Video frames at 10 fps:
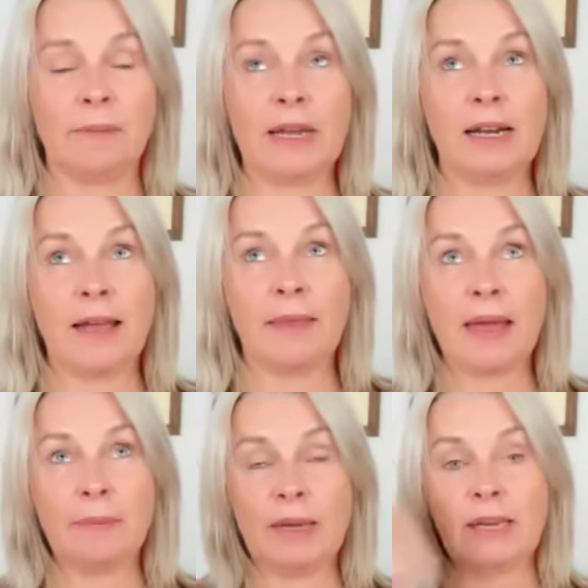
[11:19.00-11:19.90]
but let
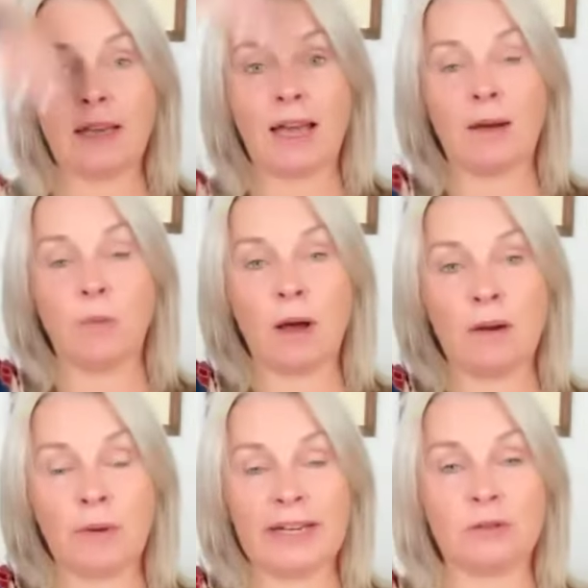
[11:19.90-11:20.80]
there be a
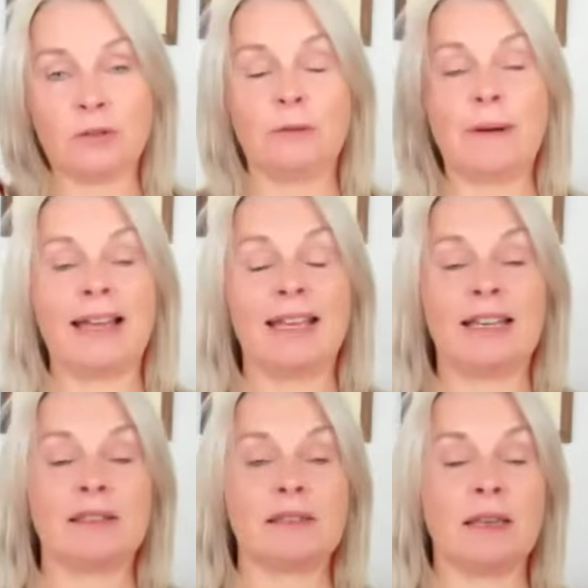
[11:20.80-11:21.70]
one way doorway
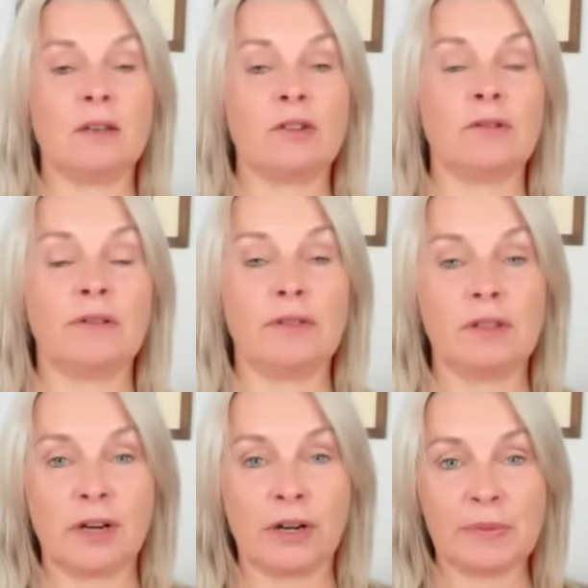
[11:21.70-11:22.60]
in the center of
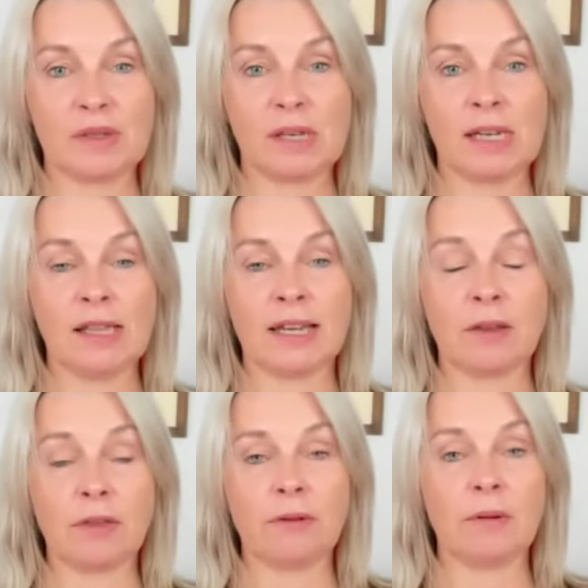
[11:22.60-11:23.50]
the dome
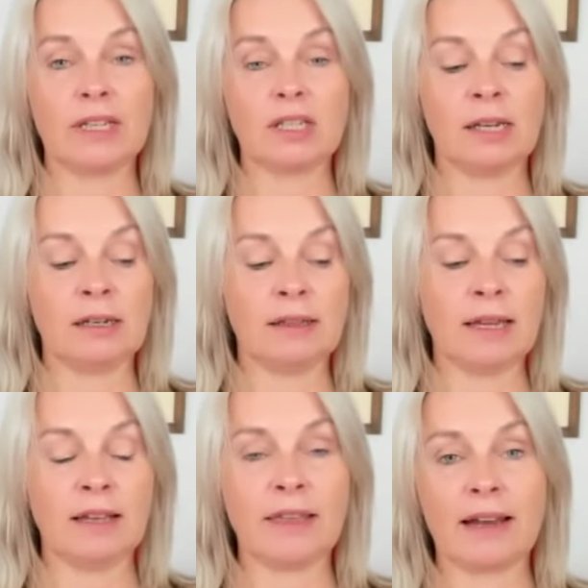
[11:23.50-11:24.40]
ceiling through which
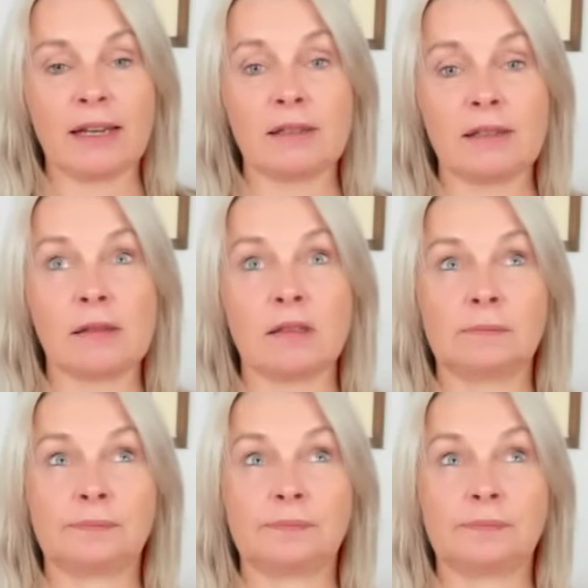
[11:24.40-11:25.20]
anything that is